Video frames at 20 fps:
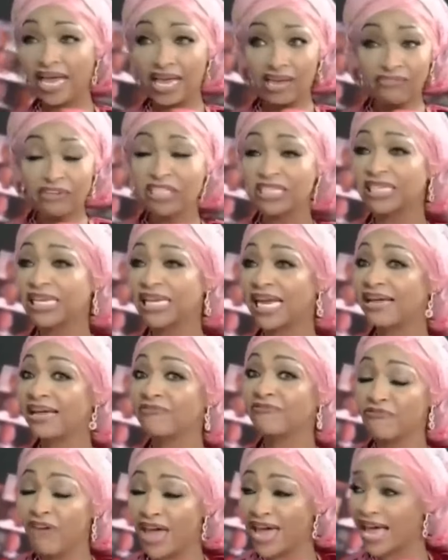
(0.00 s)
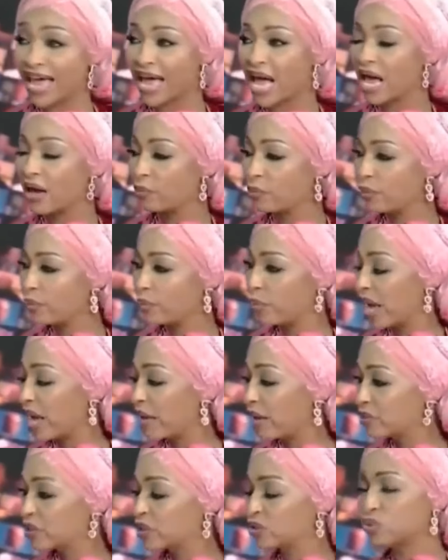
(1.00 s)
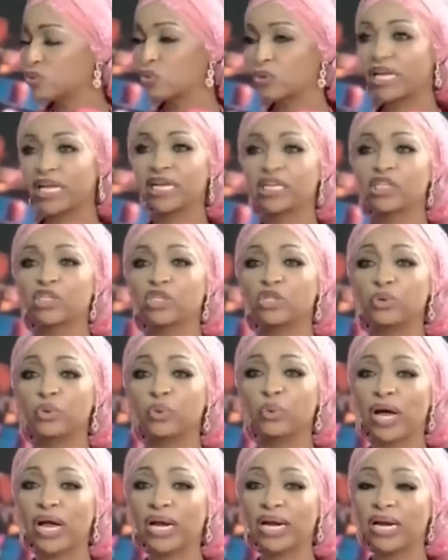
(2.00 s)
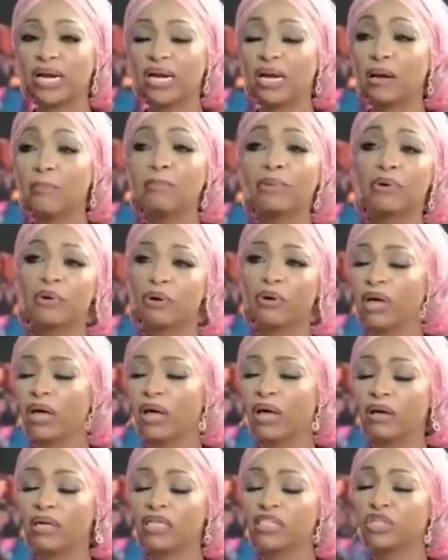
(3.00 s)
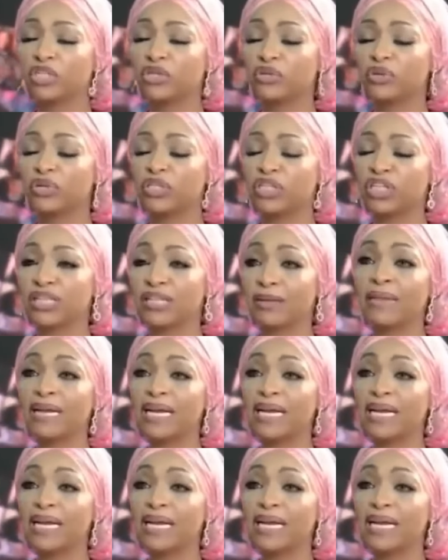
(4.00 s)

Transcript: Even today, in fact, I was talking to a number the